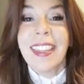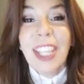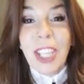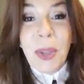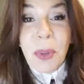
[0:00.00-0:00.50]

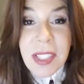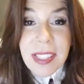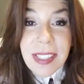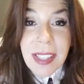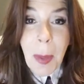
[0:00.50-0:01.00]

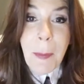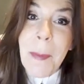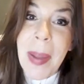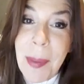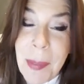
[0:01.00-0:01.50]
cutest
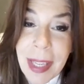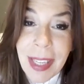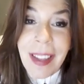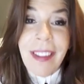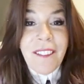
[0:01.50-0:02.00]
baby
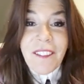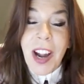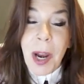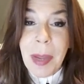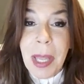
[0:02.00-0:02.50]

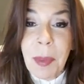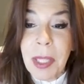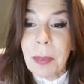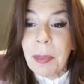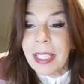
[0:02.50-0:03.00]
farm animal on
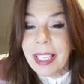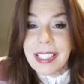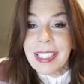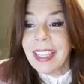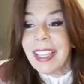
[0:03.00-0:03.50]
the
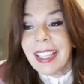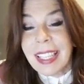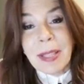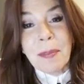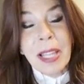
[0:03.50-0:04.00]
planet,
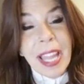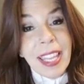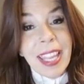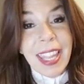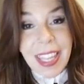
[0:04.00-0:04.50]
planet
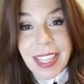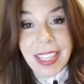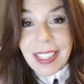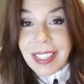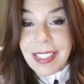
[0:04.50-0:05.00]

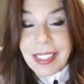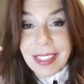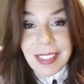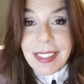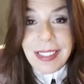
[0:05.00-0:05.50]

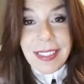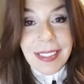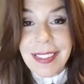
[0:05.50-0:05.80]
is...